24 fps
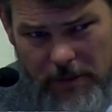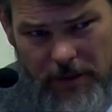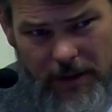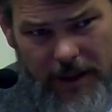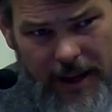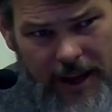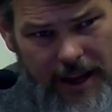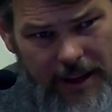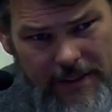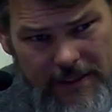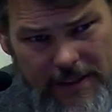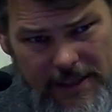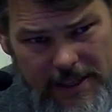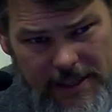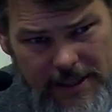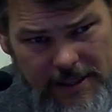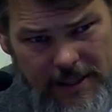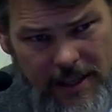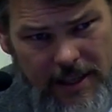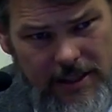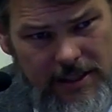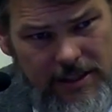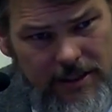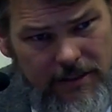had this
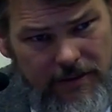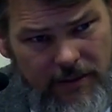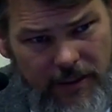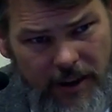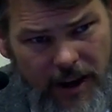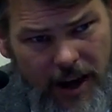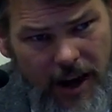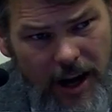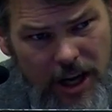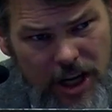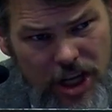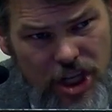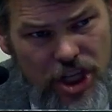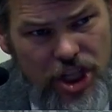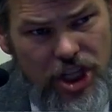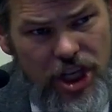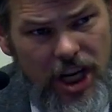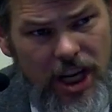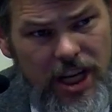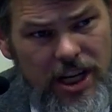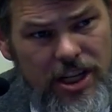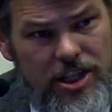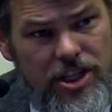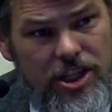sense of the
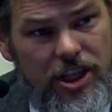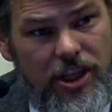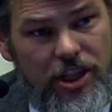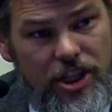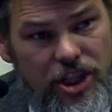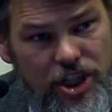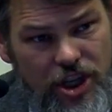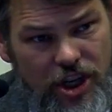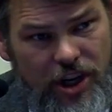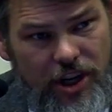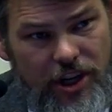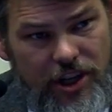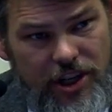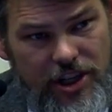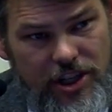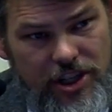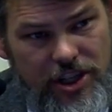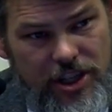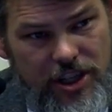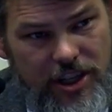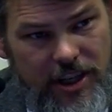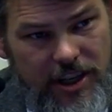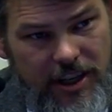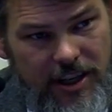unchanging
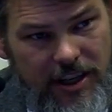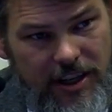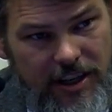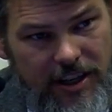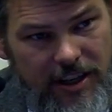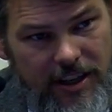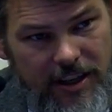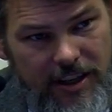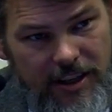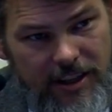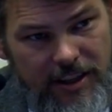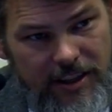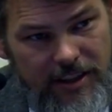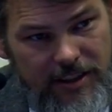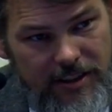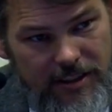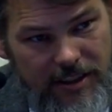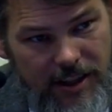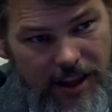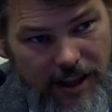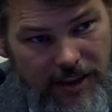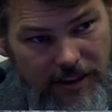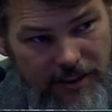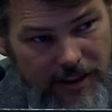church,
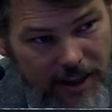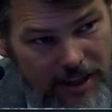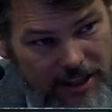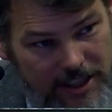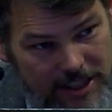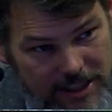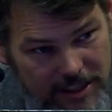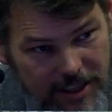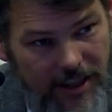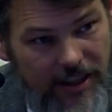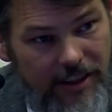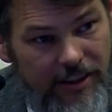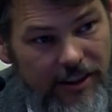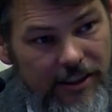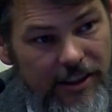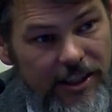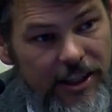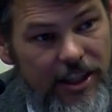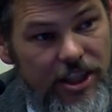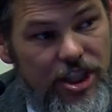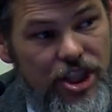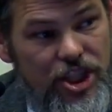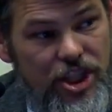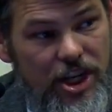and then suddenly
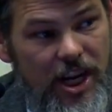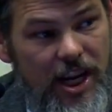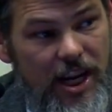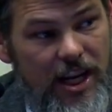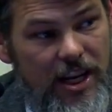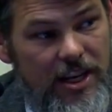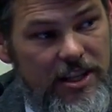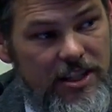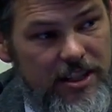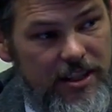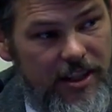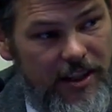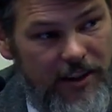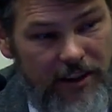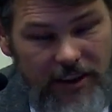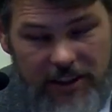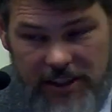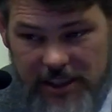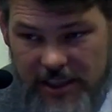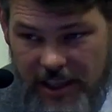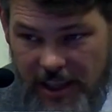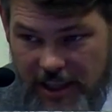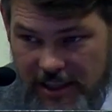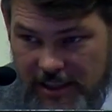it changed, and the
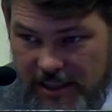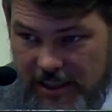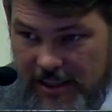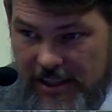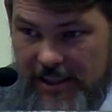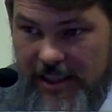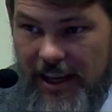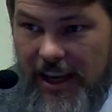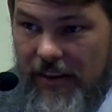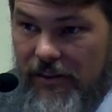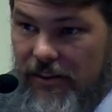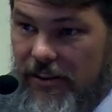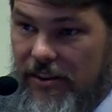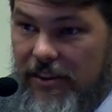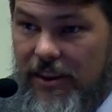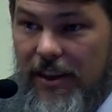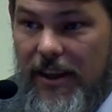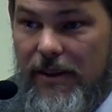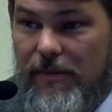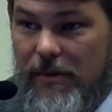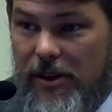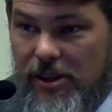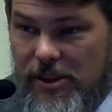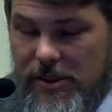sense is
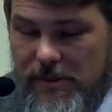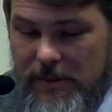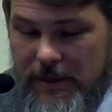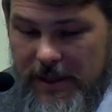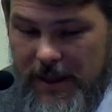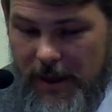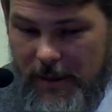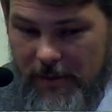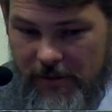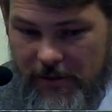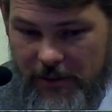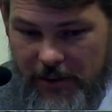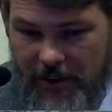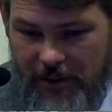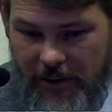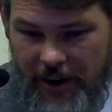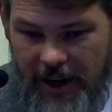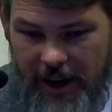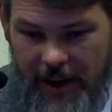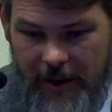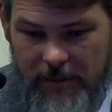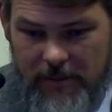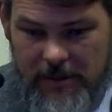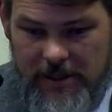everything must be up for
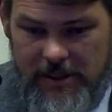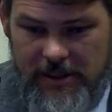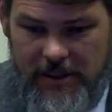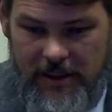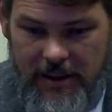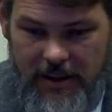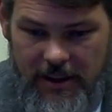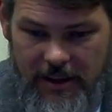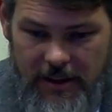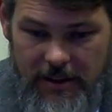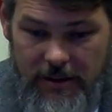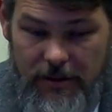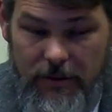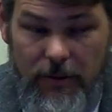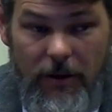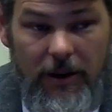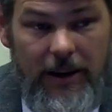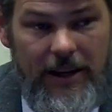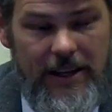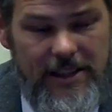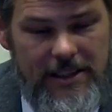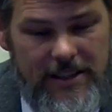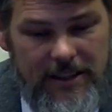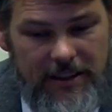grabs.
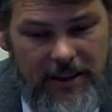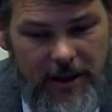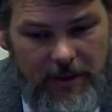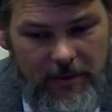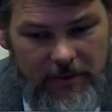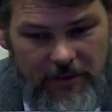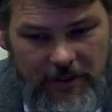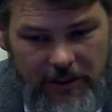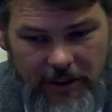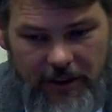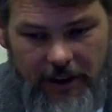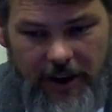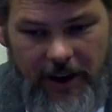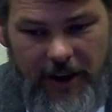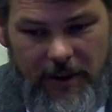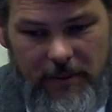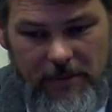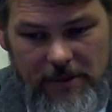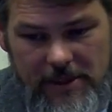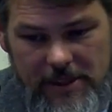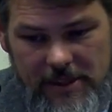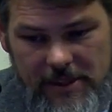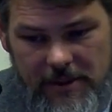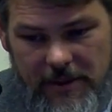What isn't up for
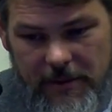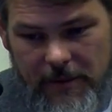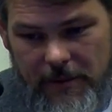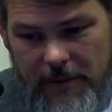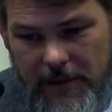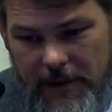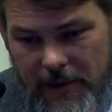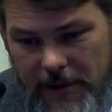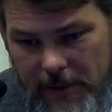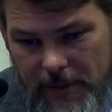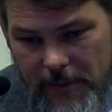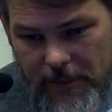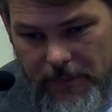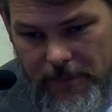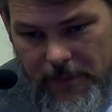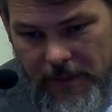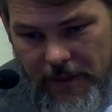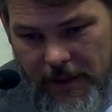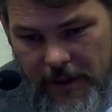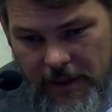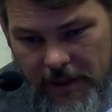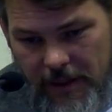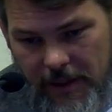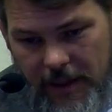grabs?
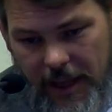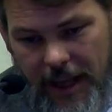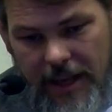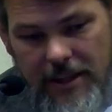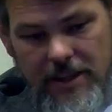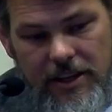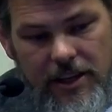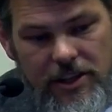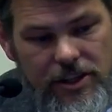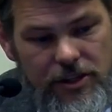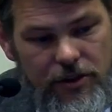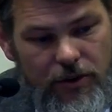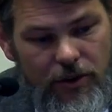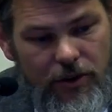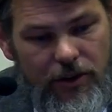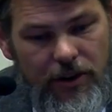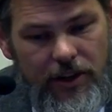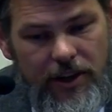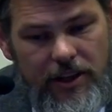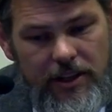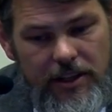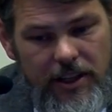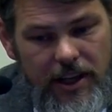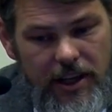That
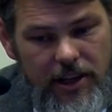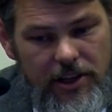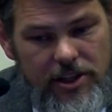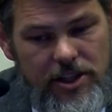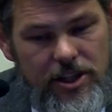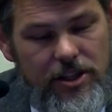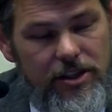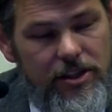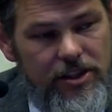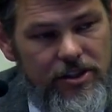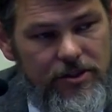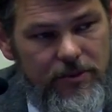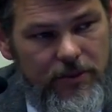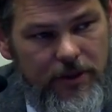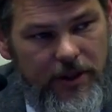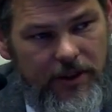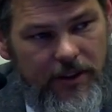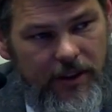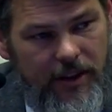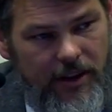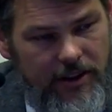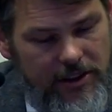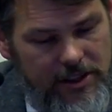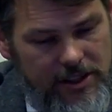disorientation is
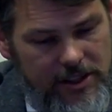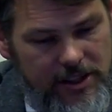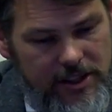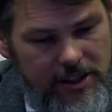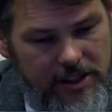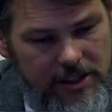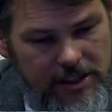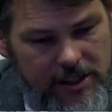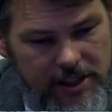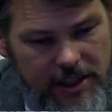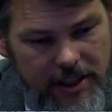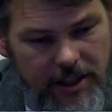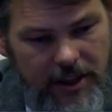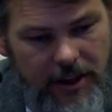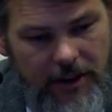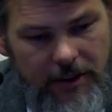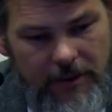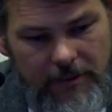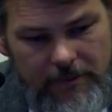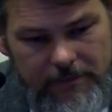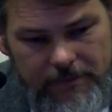with us still.